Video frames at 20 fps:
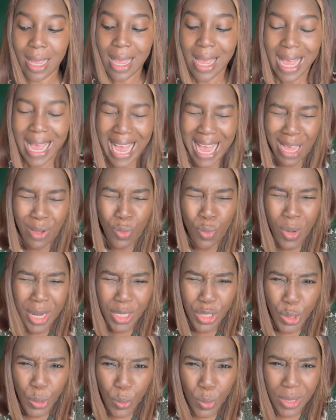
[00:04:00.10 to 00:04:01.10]
and when
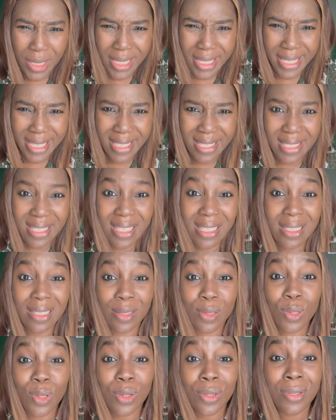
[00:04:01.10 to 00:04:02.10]
she was listing the
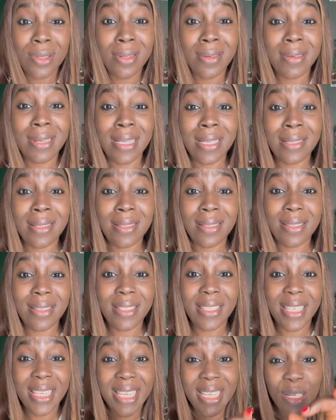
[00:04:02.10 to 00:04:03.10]
sunscreens,
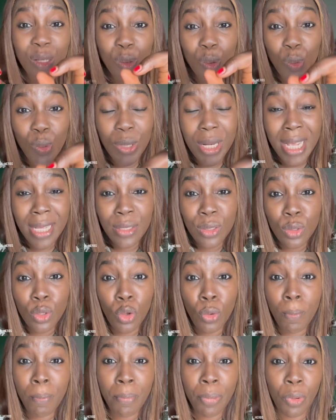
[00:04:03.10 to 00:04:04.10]
she included
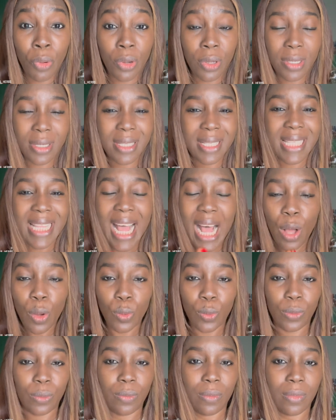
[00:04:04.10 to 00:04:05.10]
sunblocks. Now,